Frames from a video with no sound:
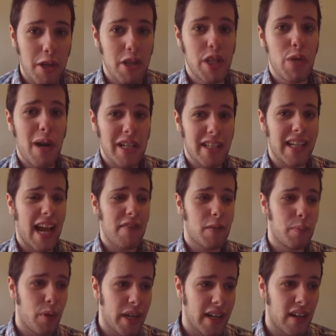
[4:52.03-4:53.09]
Now, you do actually
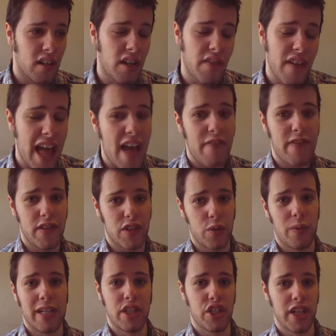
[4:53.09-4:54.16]
have to put in a lot of effort
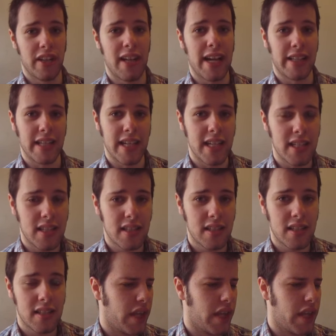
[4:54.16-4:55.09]
to win shit like this,